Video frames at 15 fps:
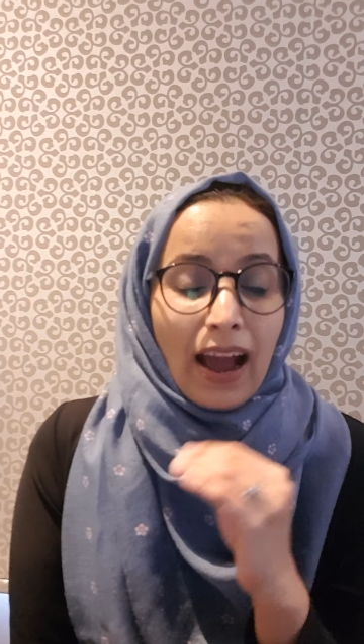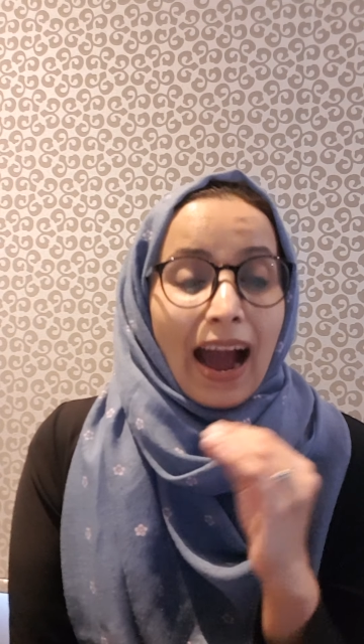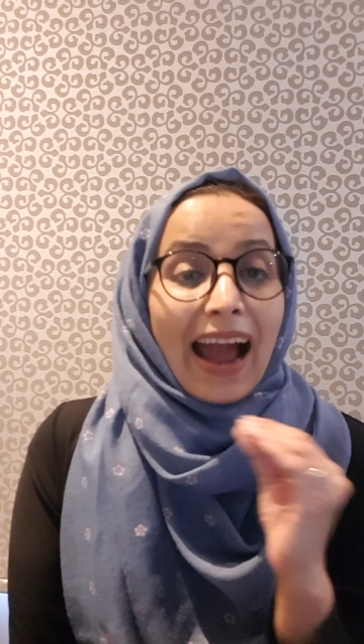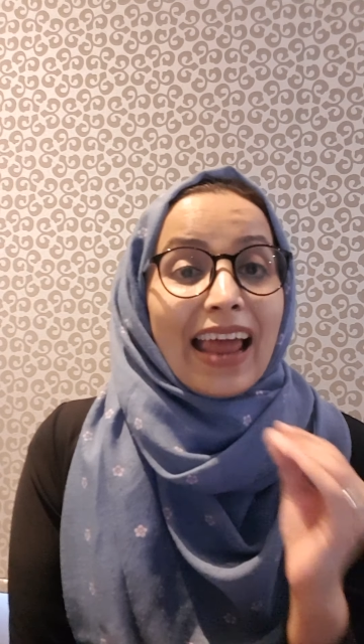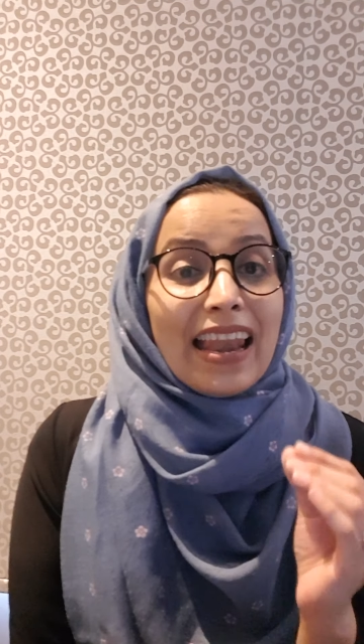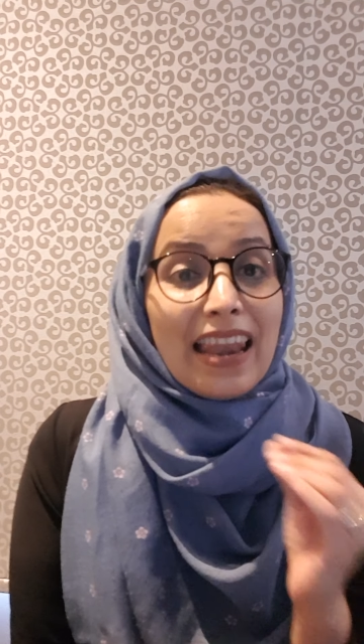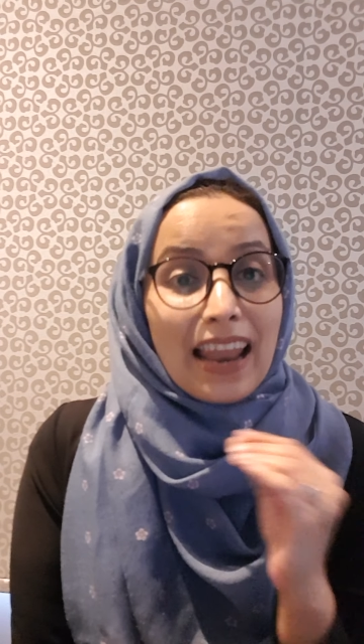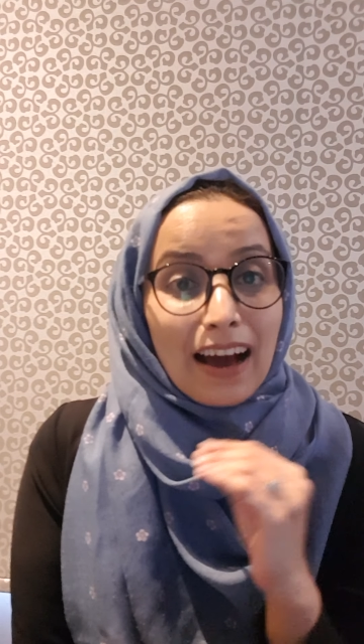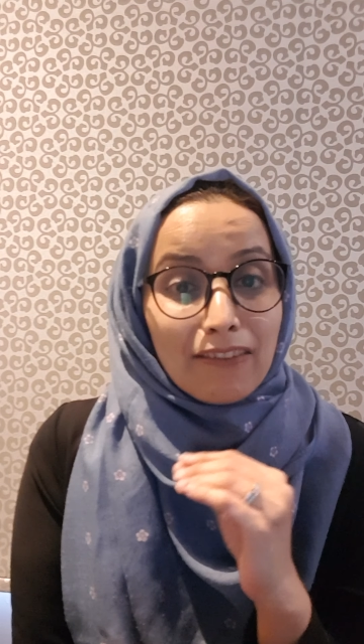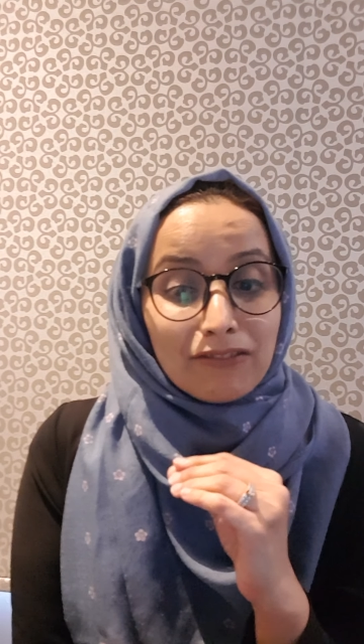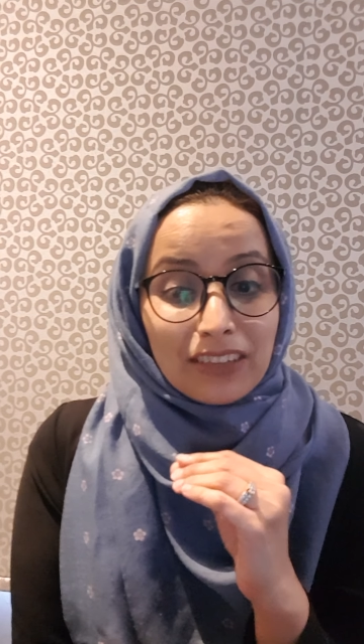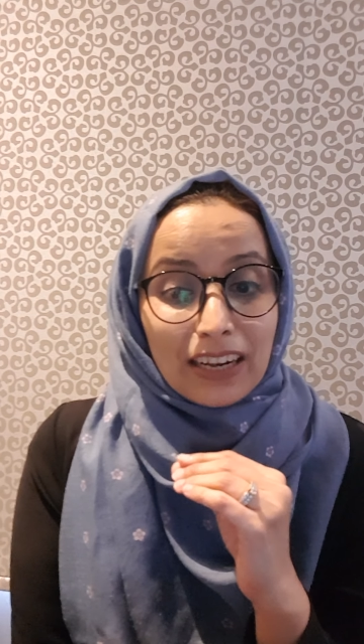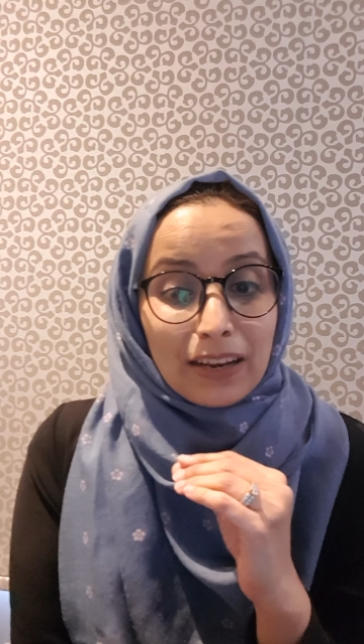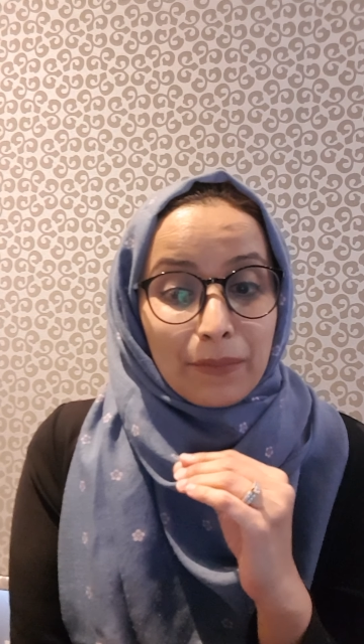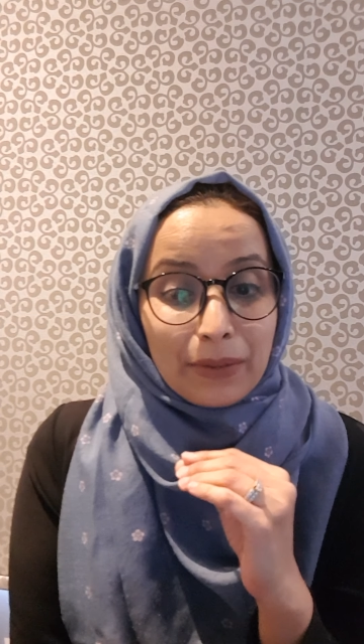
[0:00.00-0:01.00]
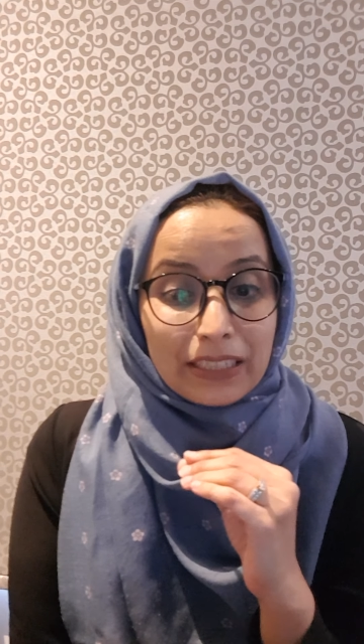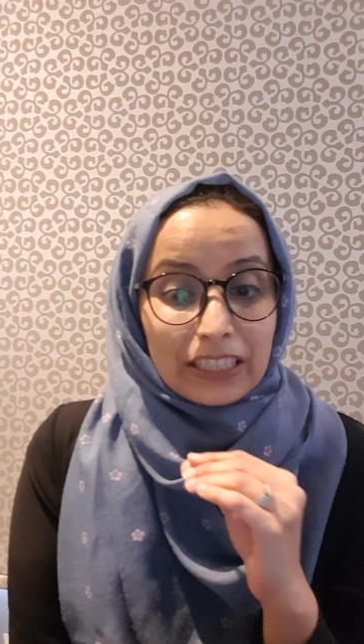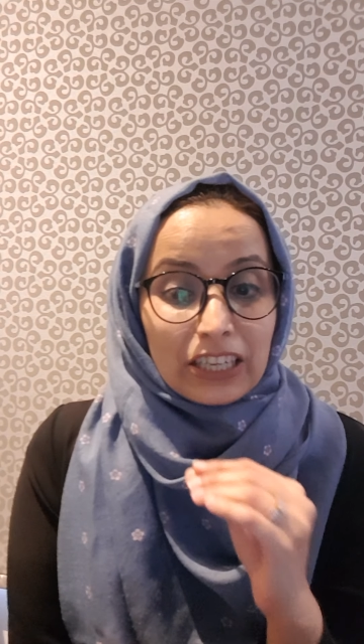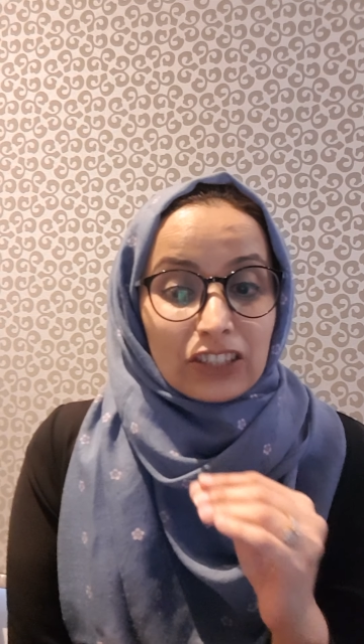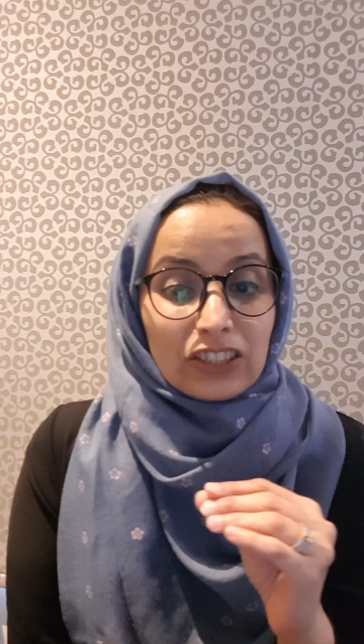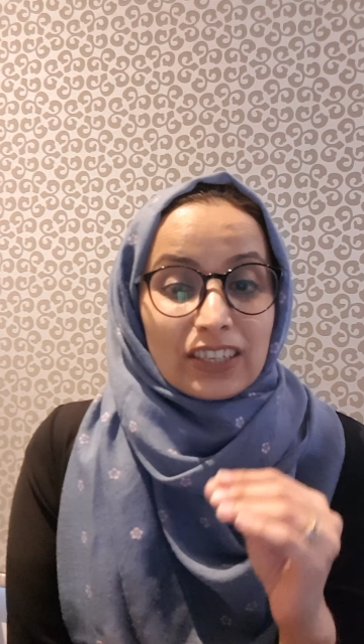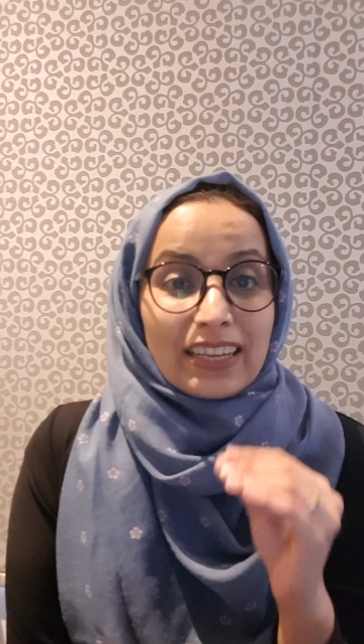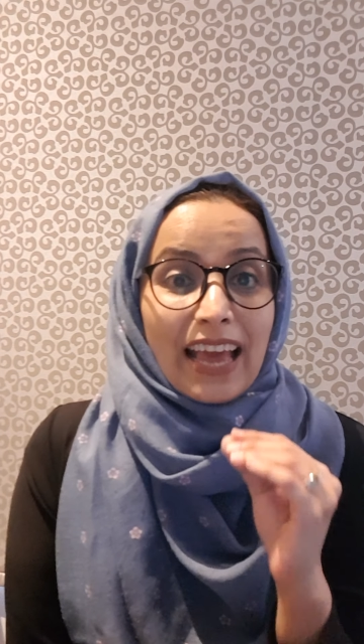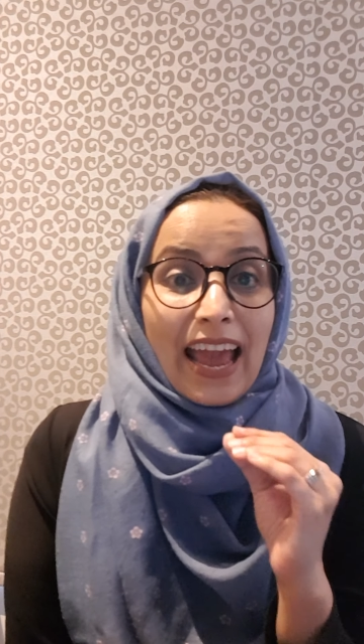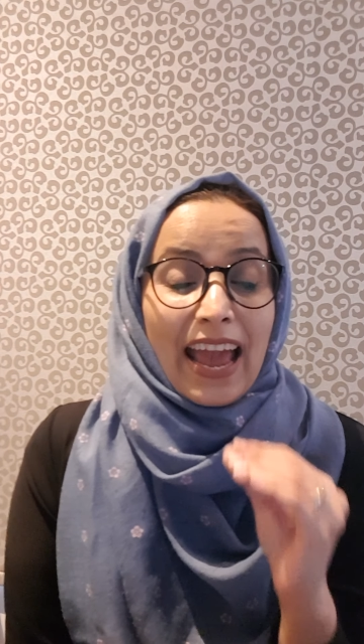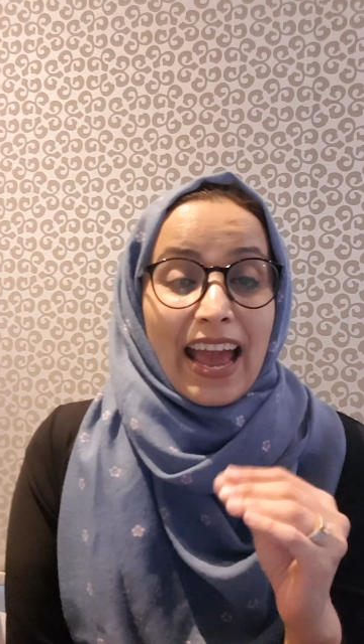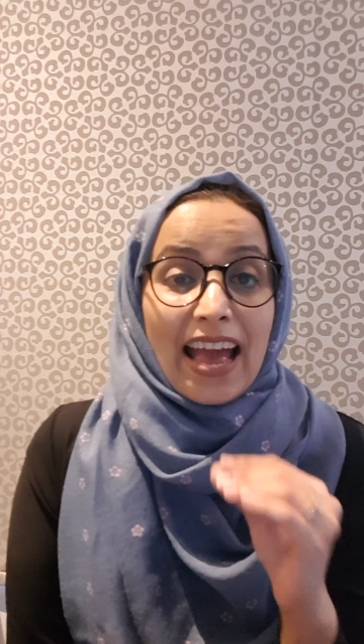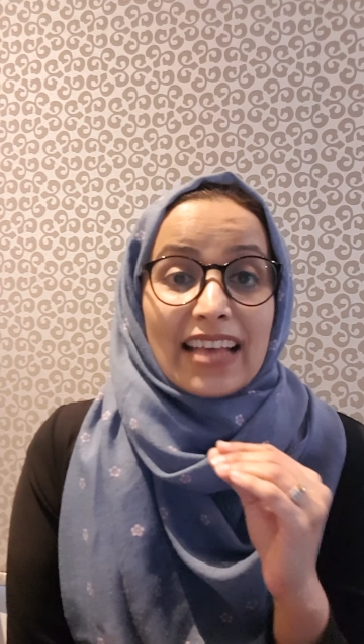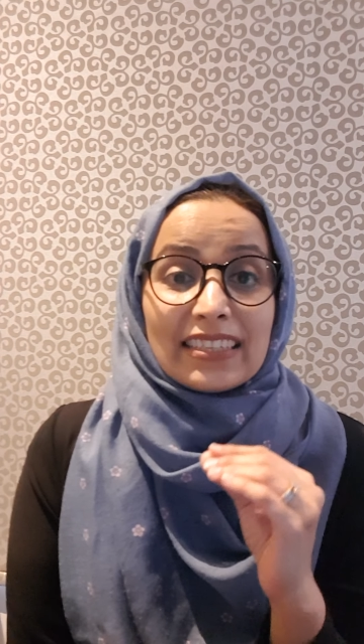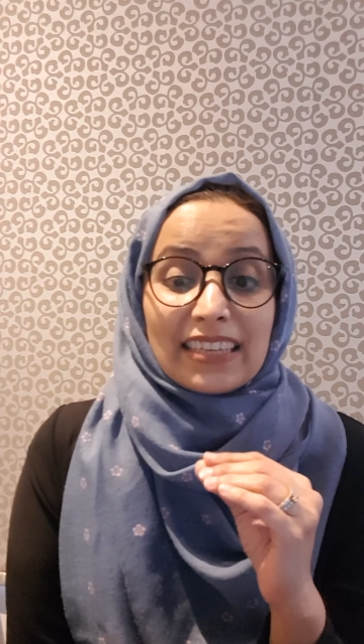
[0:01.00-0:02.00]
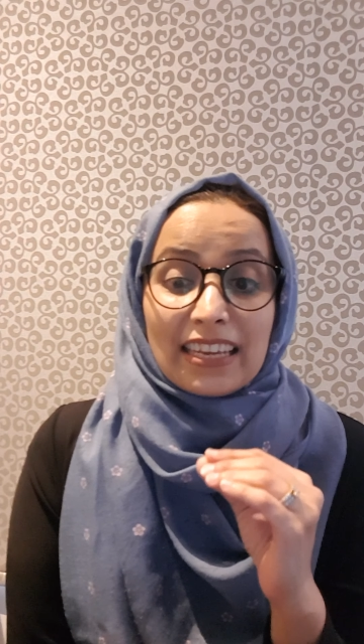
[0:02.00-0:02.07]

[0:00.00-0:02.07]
I love the limitation as